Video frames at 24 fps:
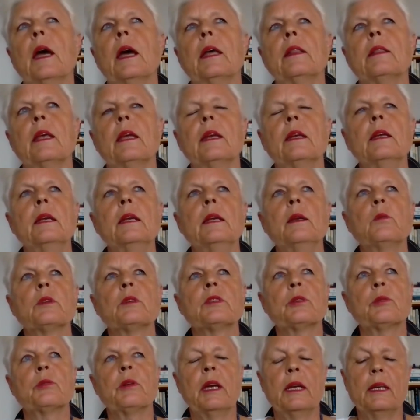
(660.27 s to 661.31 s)
and then he
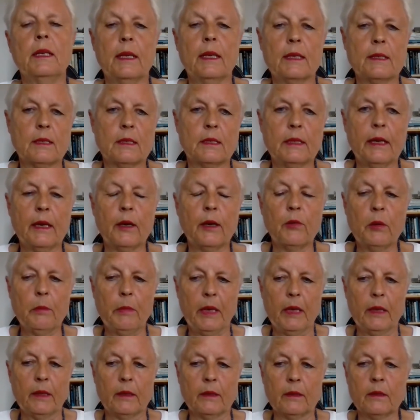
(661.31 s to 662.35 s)
was trained as a
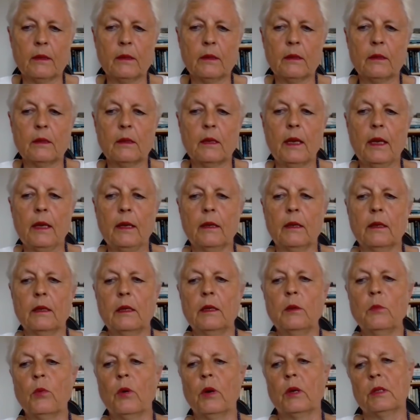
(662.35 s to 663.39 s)
dairyman, and
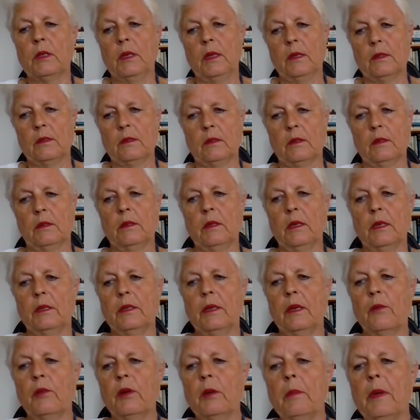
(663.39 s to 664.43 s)
he worked as a
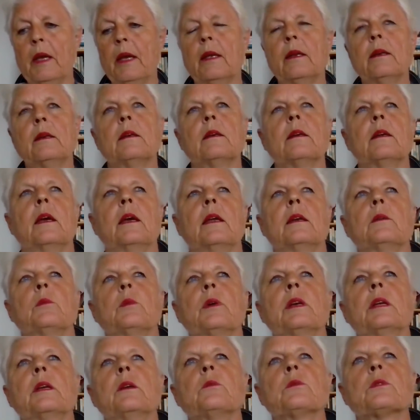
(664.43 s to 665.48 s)
dairyman. And
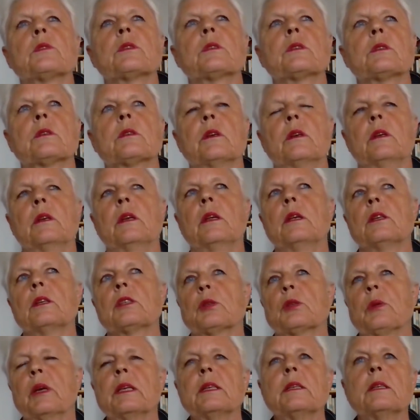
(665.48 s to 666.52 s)
when he was in
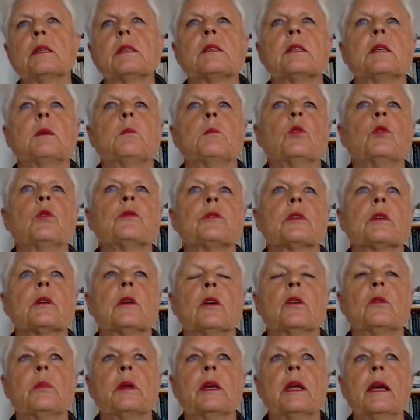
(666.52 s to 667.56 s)
his 20s, he moved to
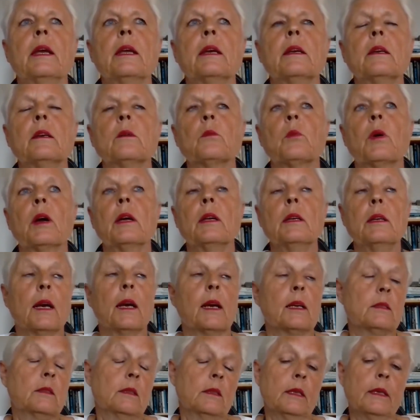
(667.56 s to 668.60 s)
Copenhagen, where he
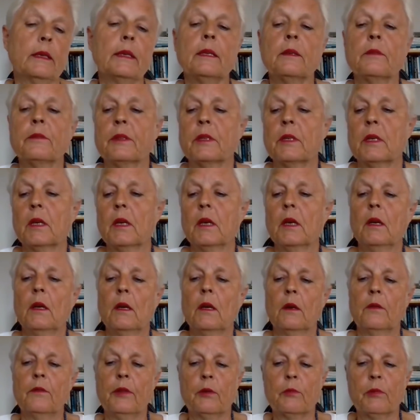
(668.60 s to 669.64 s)
actually lived
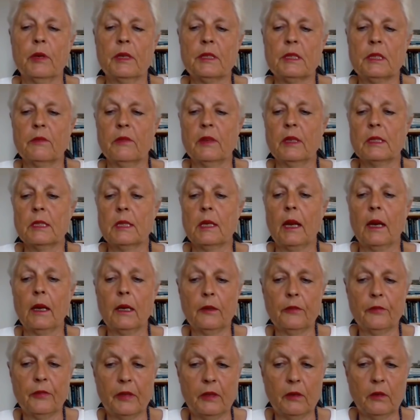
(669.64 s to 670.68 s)
for the rest of his
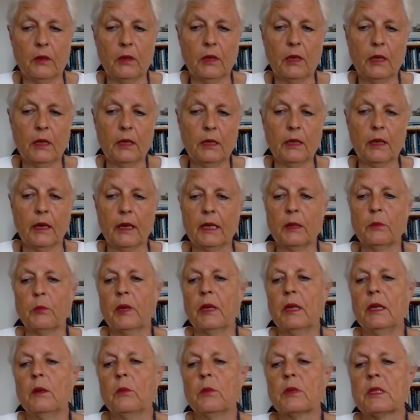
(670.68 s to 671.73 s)
life. He died
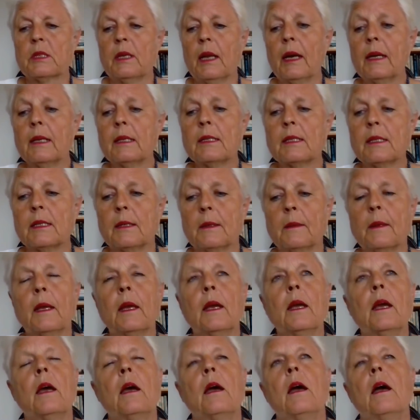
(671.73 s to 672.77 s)
when he was 90.
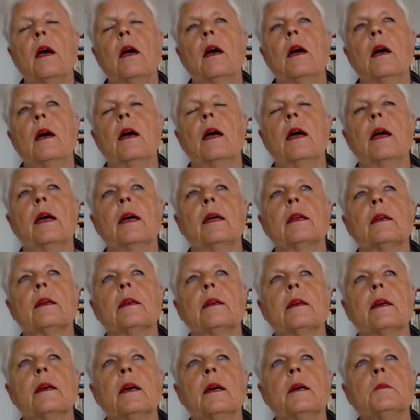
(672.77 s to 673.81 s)

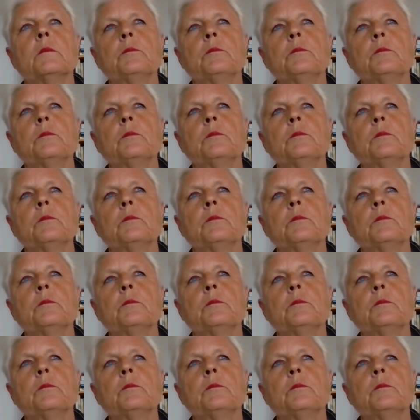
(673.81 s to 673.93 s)
And